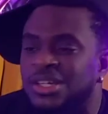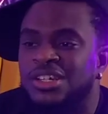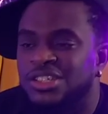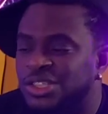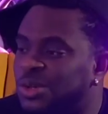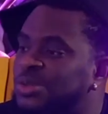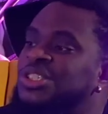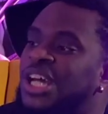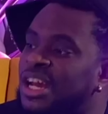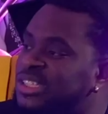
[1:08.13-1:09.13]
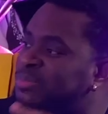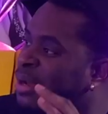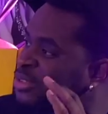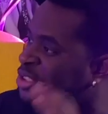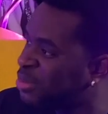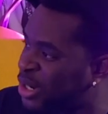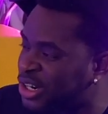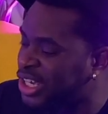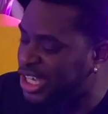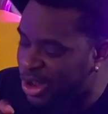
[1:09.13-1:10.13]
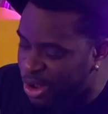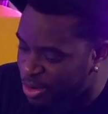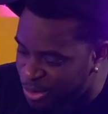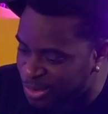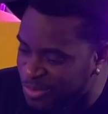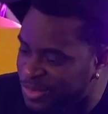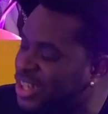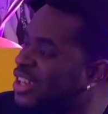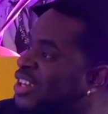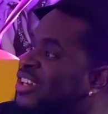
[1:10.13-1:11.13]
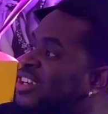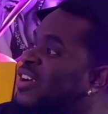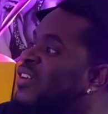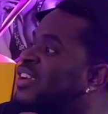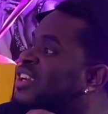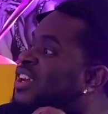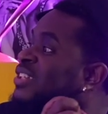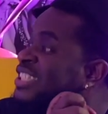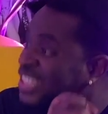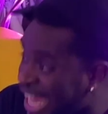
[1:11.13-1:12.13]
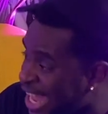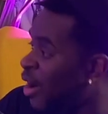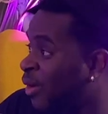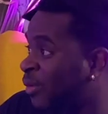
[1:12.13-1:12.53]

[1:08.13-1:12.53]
Yeah. So shout out to Bobby Shmurda. He home. Stay home.